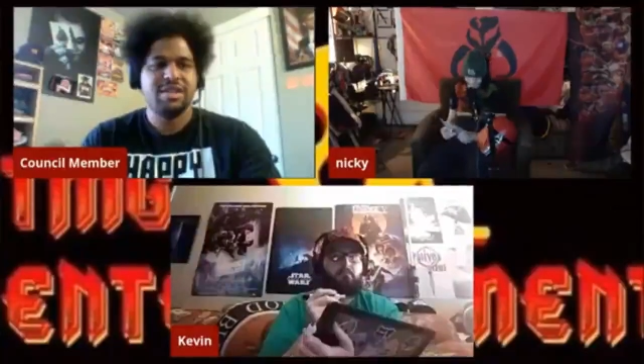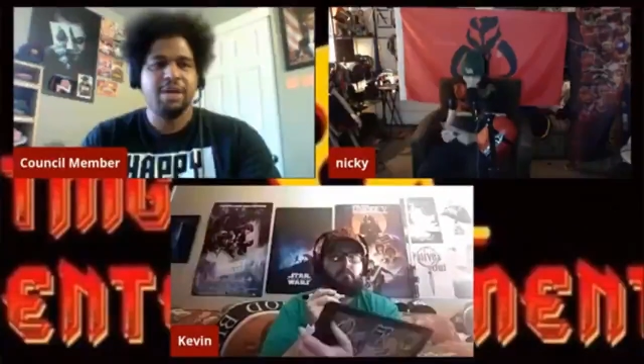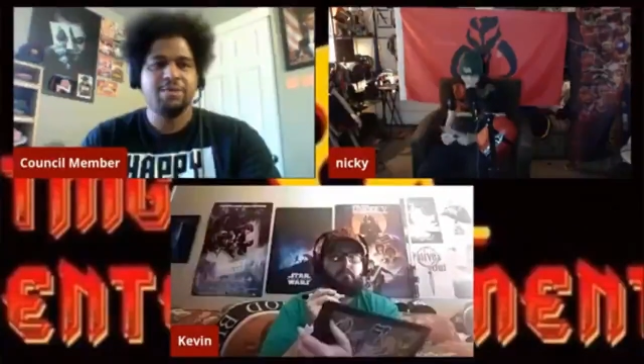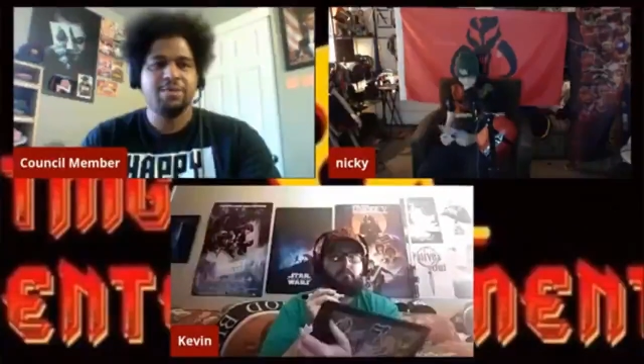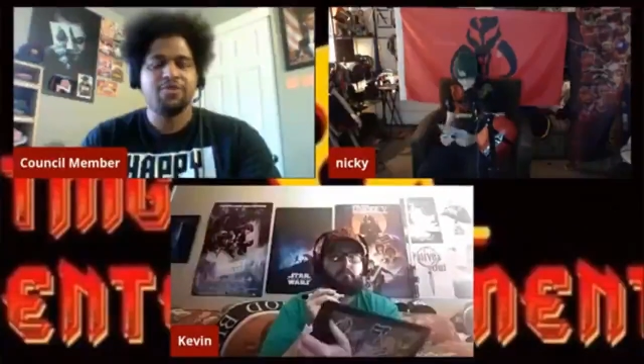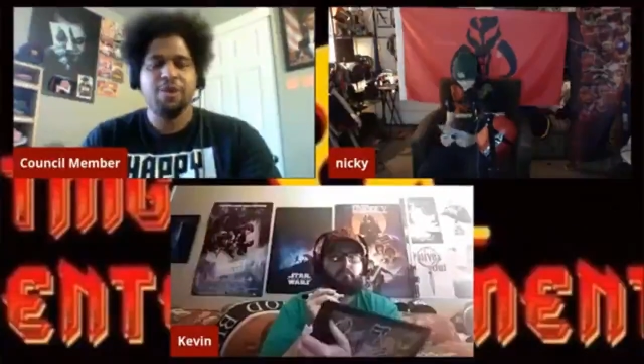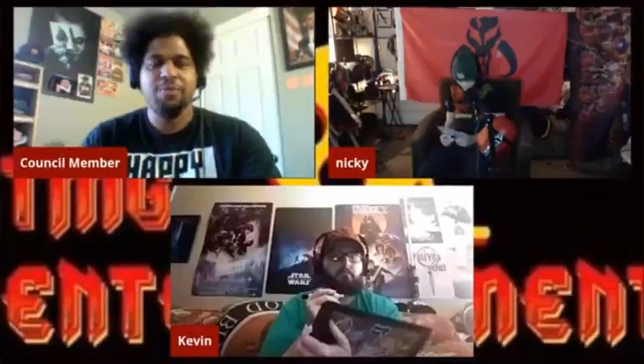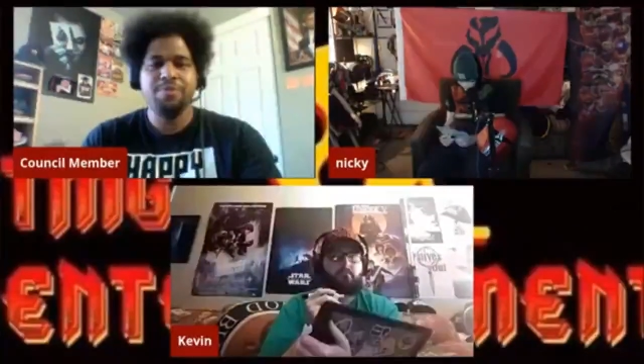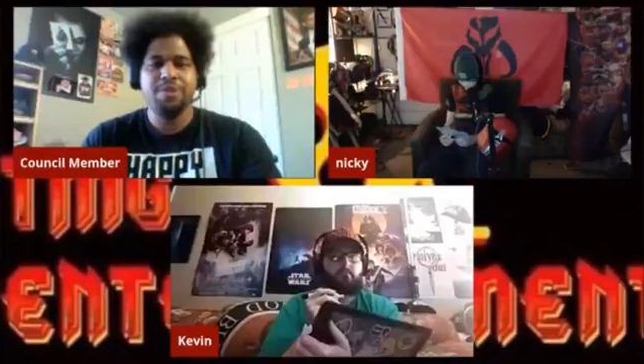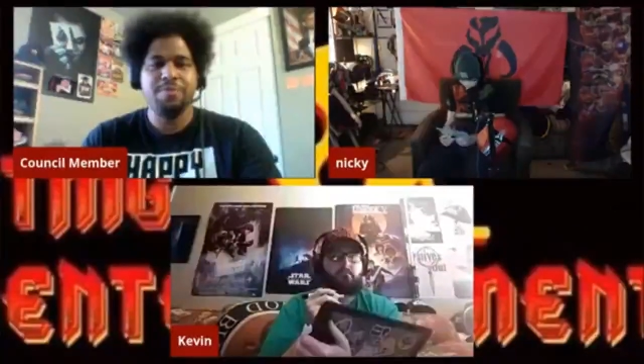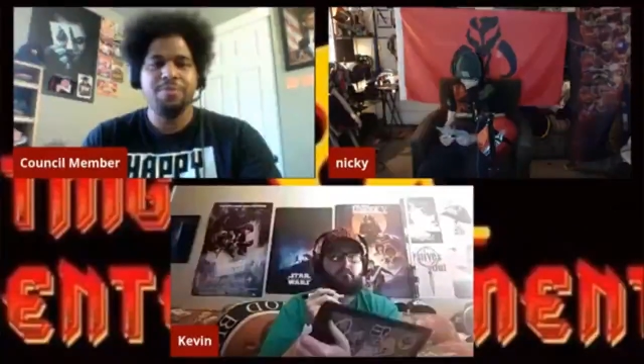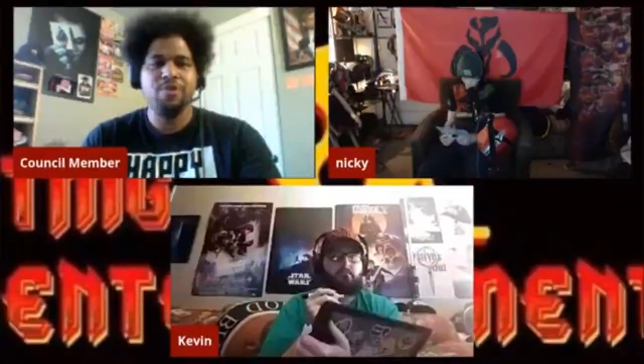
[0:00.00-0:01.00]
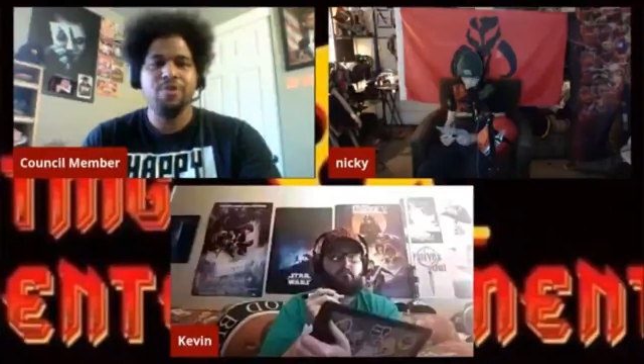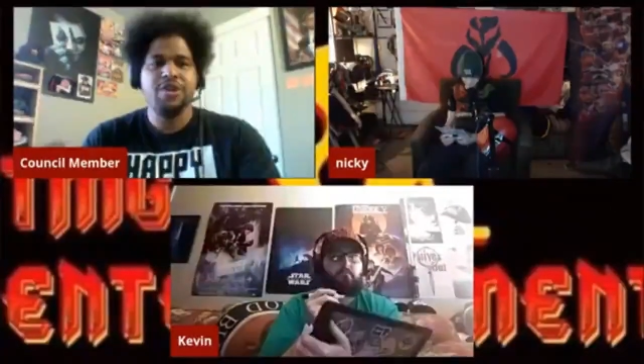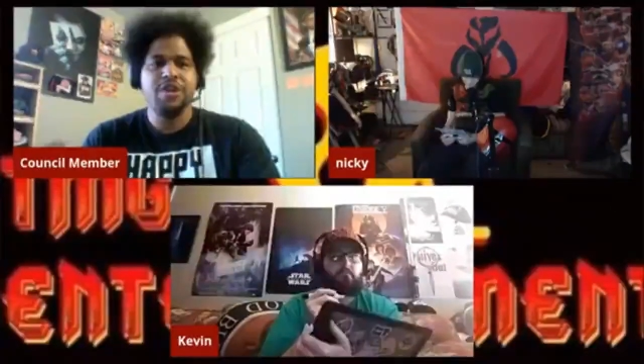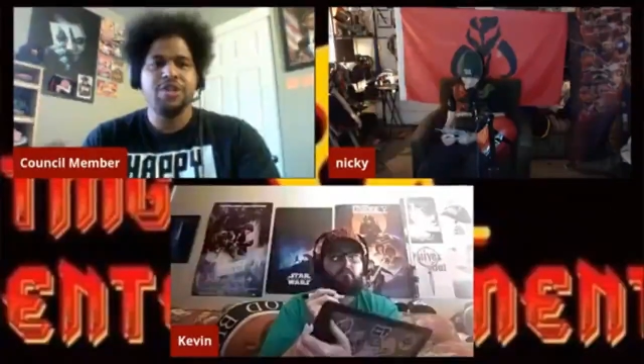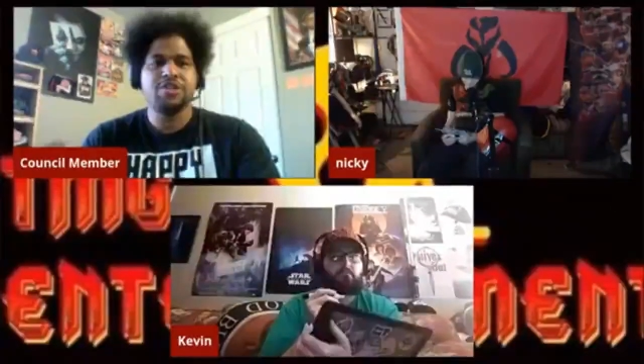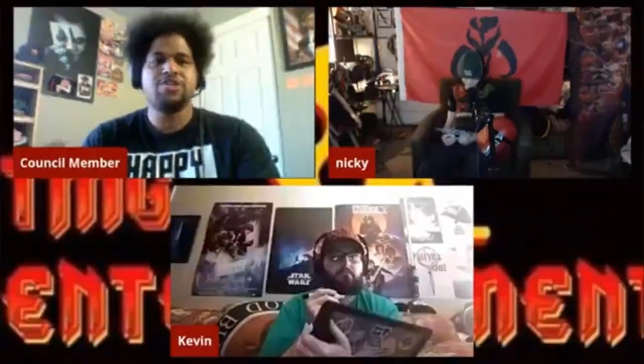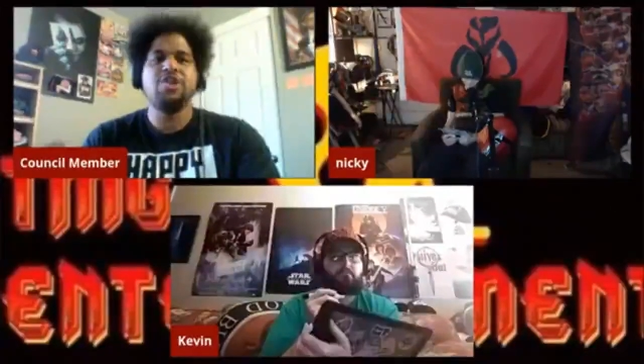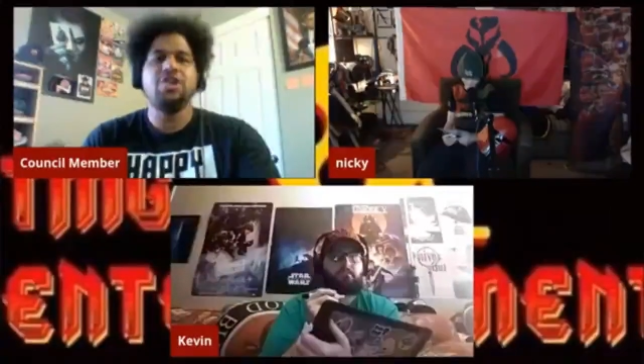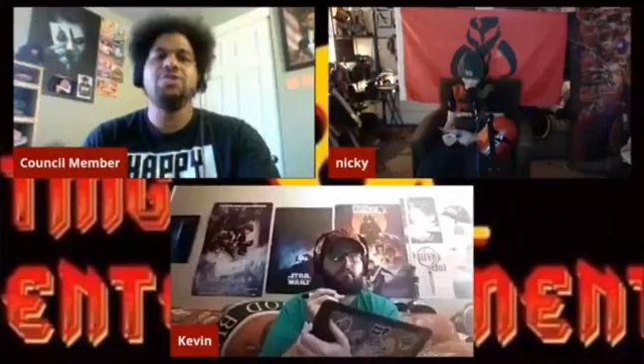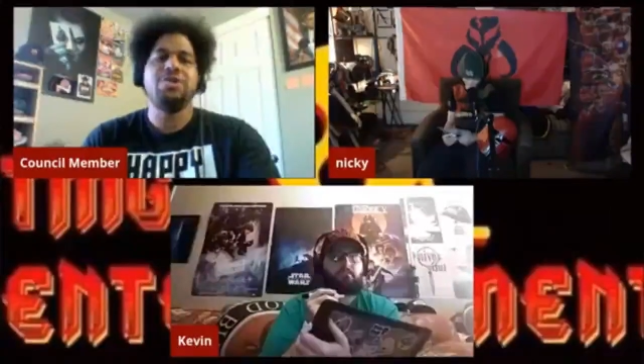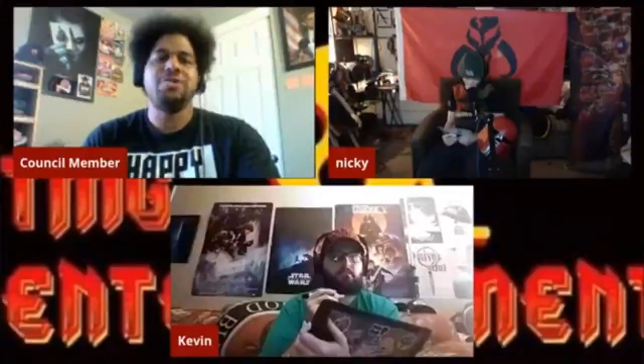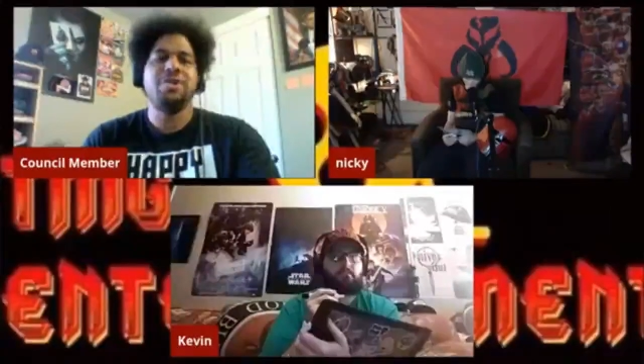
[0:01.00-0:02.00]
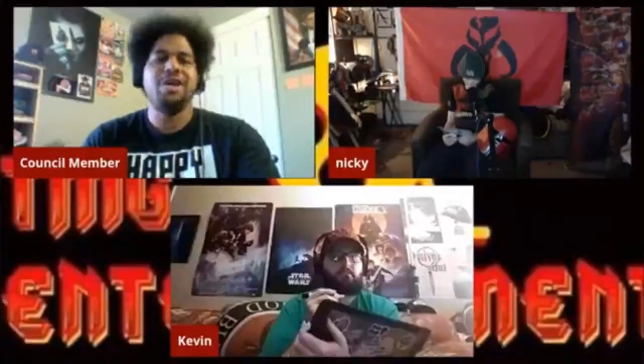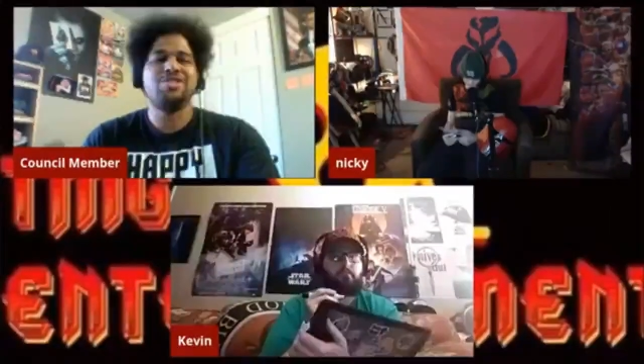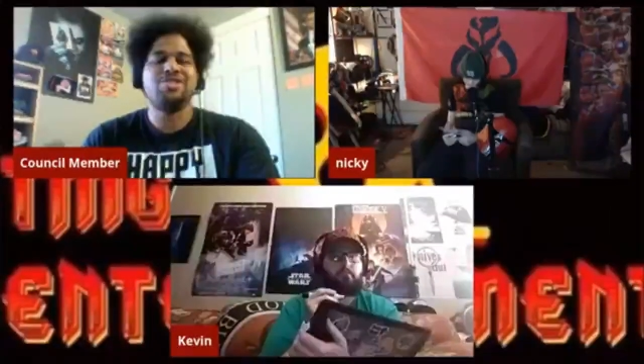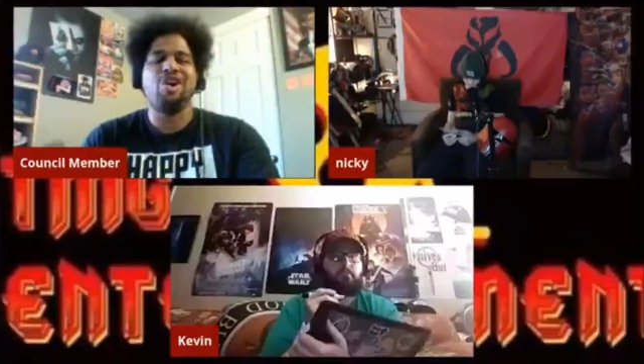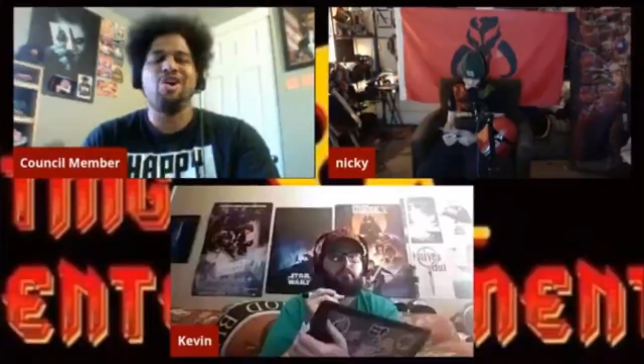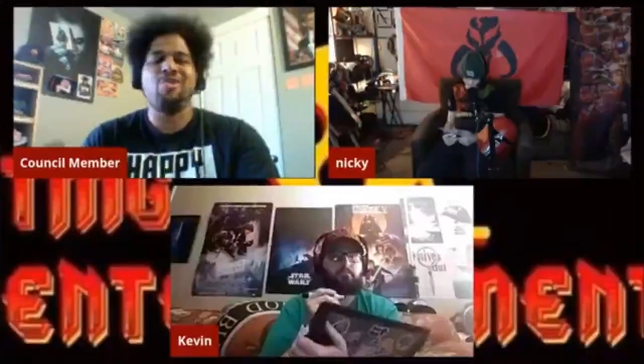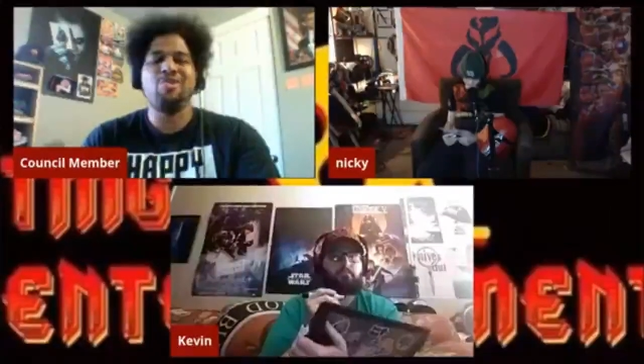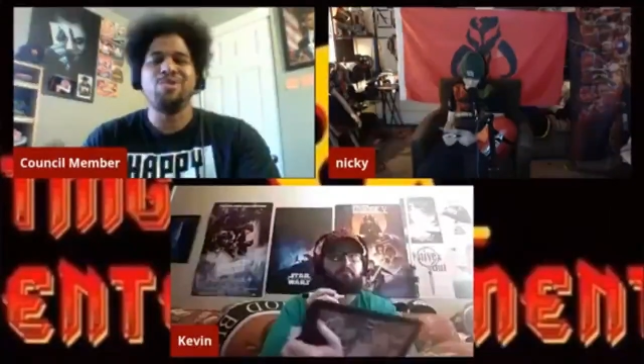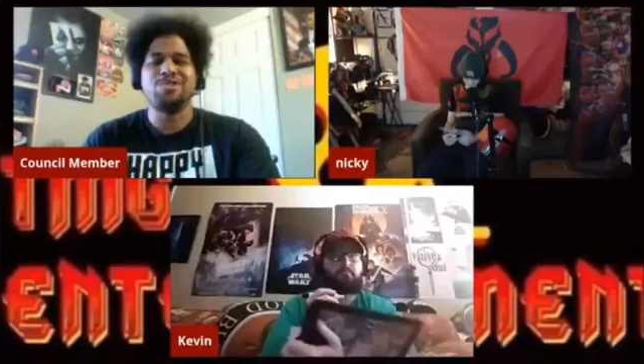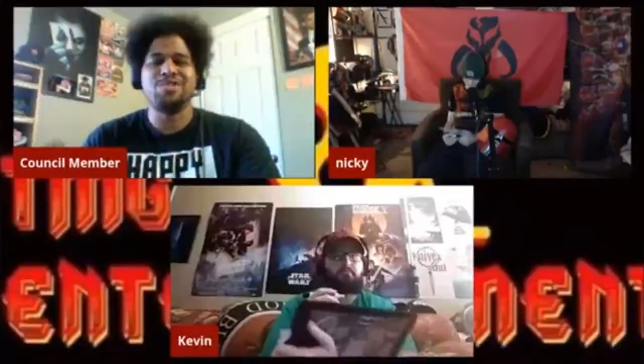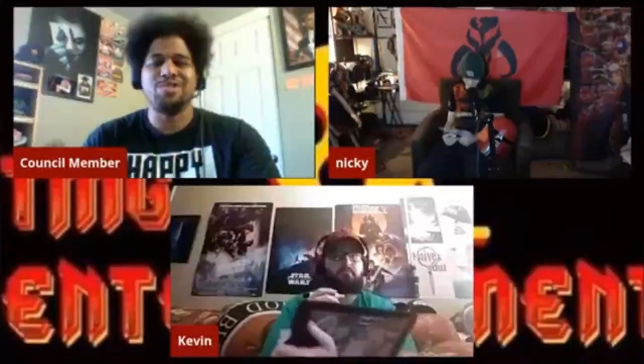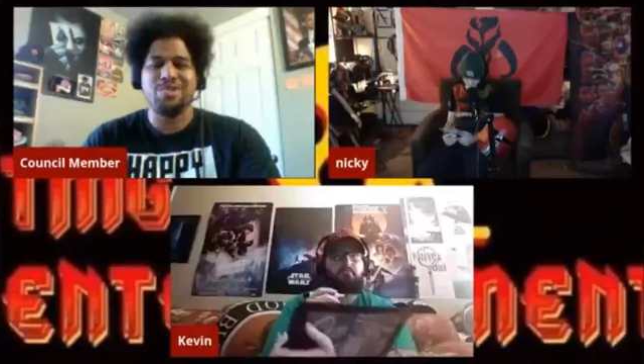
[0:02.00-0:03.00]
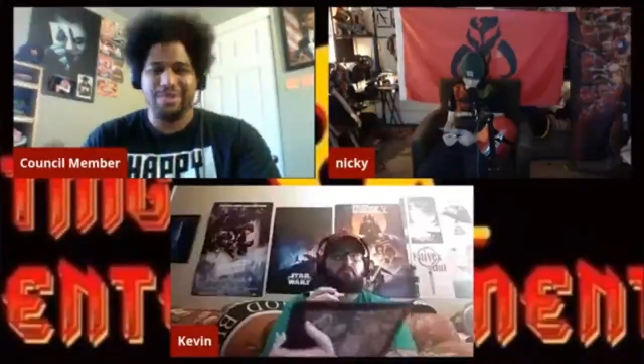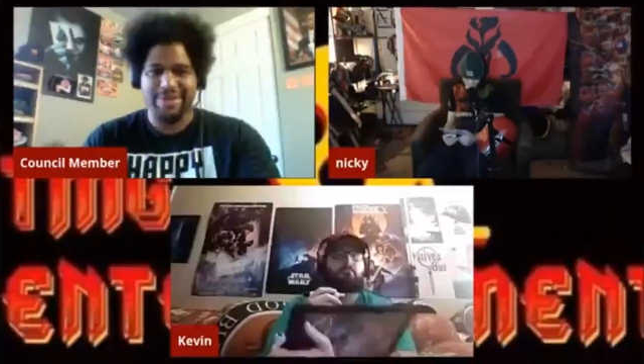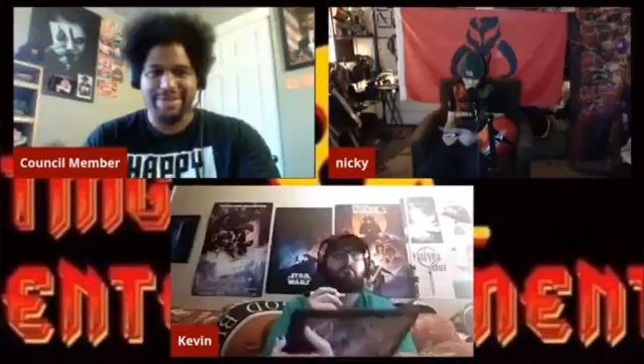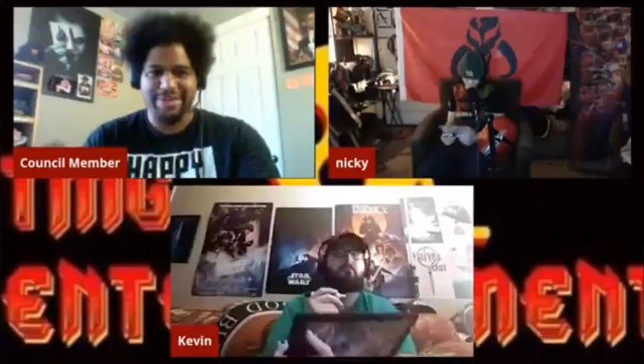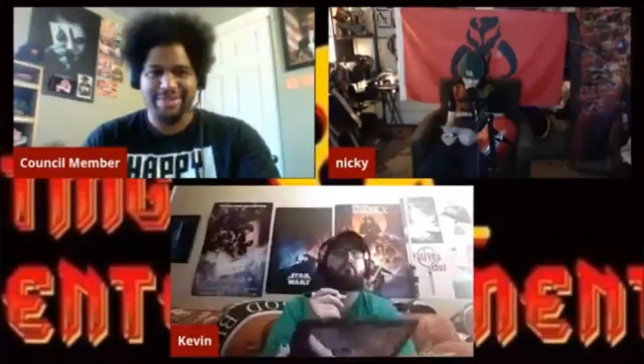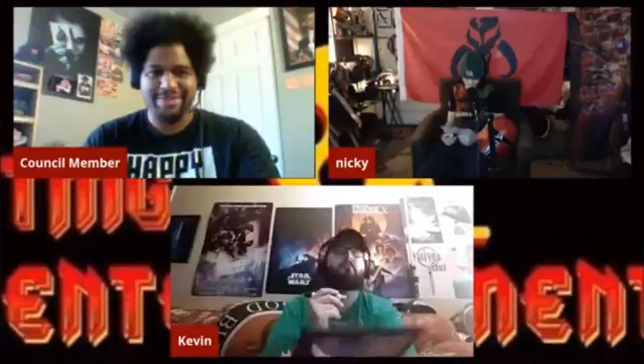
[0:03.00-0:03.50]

comes from the movie Solo, a Star Wars story.